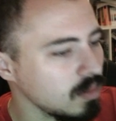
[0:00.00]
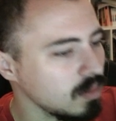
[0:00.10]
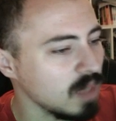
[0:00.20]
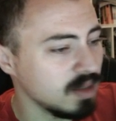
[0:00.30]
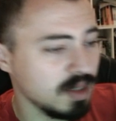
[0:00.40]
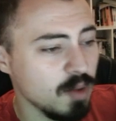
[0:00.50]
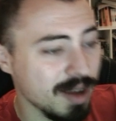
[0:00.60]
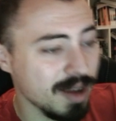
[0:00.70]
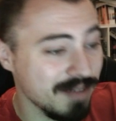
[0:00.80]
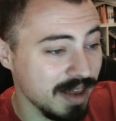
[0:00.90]
See, we
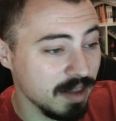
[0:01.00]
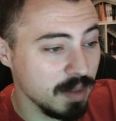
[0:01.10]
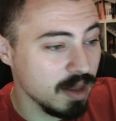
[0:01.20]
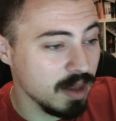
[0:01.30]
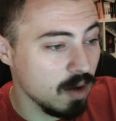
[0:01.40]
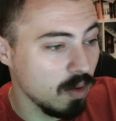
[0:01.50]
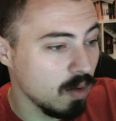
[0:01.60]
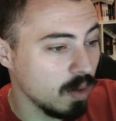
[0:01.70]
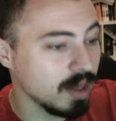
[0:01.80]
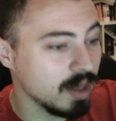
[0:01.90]
have the enemy now.
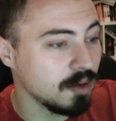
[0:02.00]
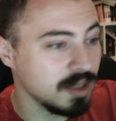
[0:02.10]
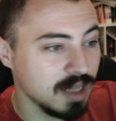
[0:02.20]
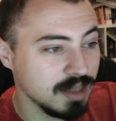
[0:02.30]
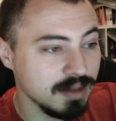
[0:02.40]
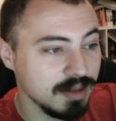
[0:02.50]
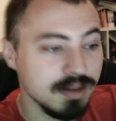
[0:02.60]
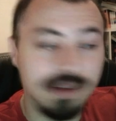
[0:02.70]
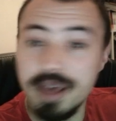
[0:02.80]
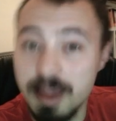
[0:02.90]
We can resize
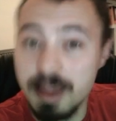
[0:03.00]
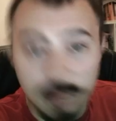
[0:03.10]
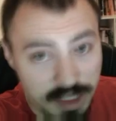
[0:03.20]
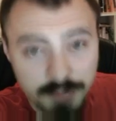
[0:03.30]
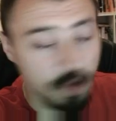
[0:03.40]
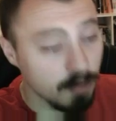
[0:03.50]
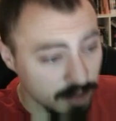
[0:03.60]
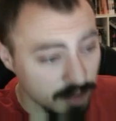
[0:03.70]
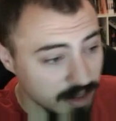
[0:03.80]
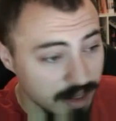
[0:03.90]
it. The enemy is
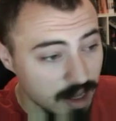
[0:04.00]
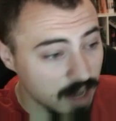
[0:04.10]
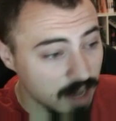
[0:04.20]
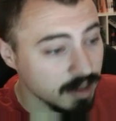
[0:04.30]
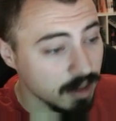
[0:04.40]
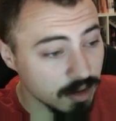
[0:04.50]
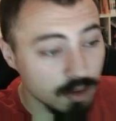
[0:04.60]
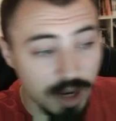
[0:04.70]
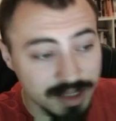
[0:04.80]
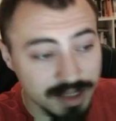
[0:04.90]
perfectly aligned on the
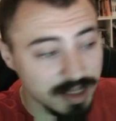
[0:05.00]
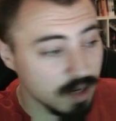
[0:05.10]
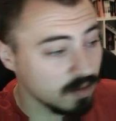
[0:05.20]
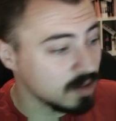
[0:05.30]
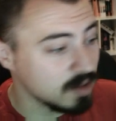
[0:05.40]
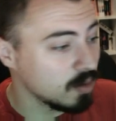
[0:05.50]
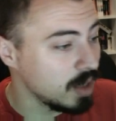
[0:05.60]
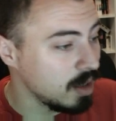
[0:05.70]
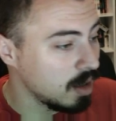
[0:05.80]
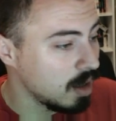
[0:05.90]
right side of the
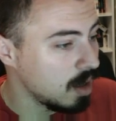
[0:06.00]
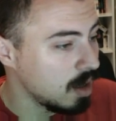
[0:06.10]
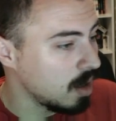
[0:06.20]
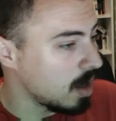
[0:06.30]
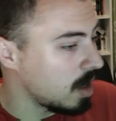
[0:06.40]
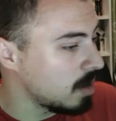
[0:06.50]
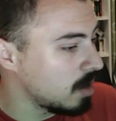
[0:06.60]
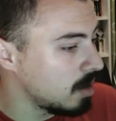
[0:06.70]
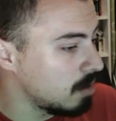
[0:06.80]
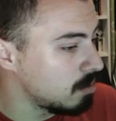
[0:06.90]
screen. And
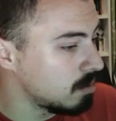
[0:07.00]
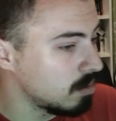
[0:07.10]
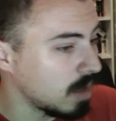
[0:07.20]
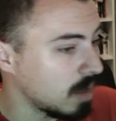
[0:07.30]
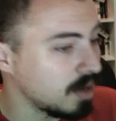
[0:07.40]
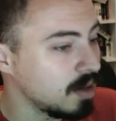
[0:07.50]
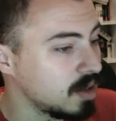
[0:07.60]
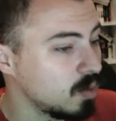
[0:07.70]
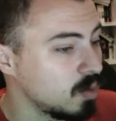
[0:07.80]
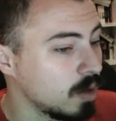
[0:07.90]
I think
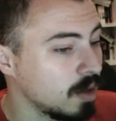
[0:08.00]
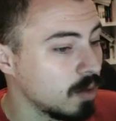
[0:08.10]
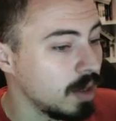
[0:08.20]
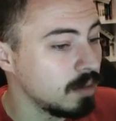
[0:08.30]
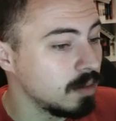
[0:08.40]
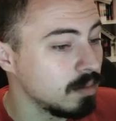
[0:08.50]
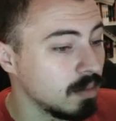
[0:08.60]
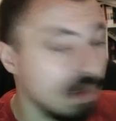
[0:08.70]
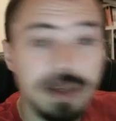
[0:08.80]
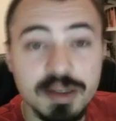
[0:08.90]
it's working great,
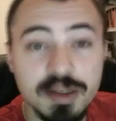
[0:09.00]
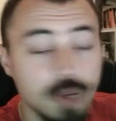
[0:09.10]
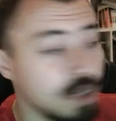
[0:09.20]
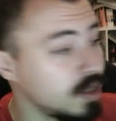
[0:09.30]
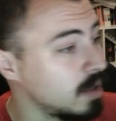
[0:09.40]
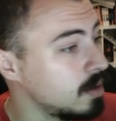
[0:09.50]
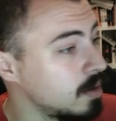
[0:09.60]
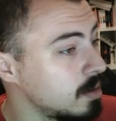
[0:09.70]
like we intended.